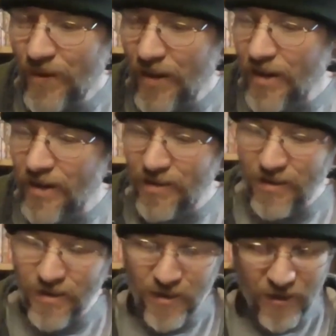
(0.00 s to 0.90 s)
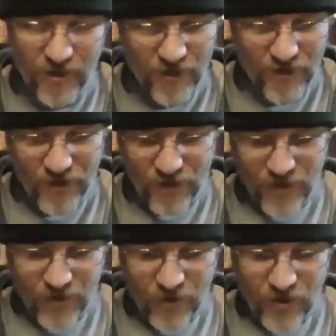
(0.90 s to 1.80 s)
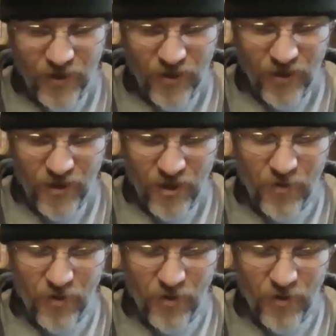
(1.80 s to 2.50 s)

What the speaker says: and I mean